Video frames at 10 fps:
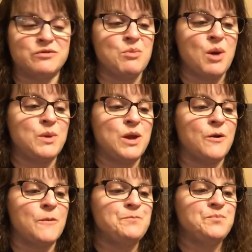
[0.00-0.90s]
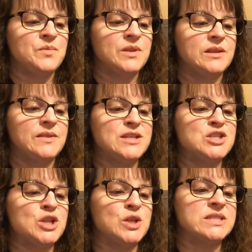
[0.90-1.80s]
from up here. Then
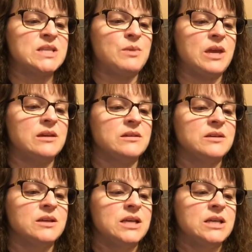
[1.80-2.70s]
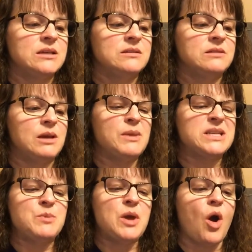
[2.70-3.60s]
she looks at me. It
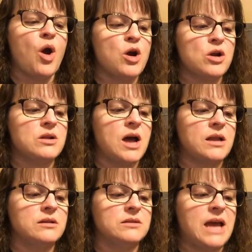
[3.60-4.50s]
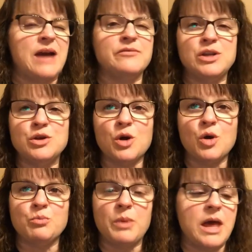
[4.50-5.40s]
must be hard not having your
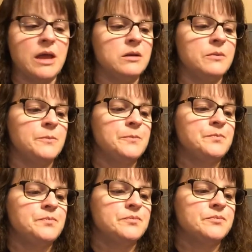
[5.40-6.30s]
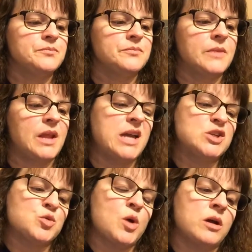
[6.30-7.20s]
own bed. I
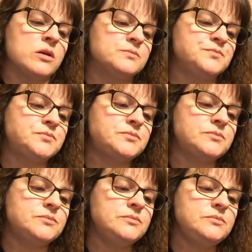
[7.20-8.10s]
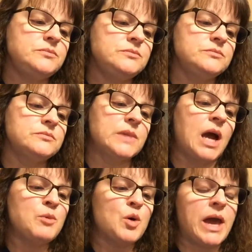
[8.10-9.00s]
shrug.
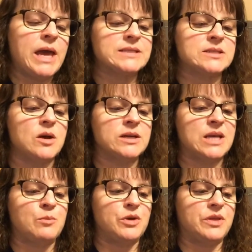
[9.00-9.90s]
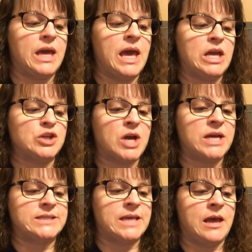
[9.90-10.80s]
I'm okay as long as I'm with Gage, I
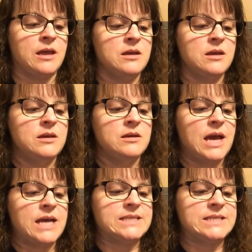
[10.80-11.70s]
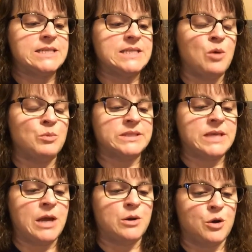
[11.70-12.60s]
say, and sit down
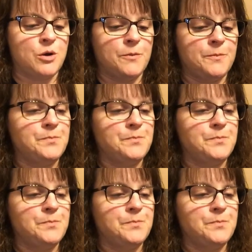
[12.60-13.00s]
beside her.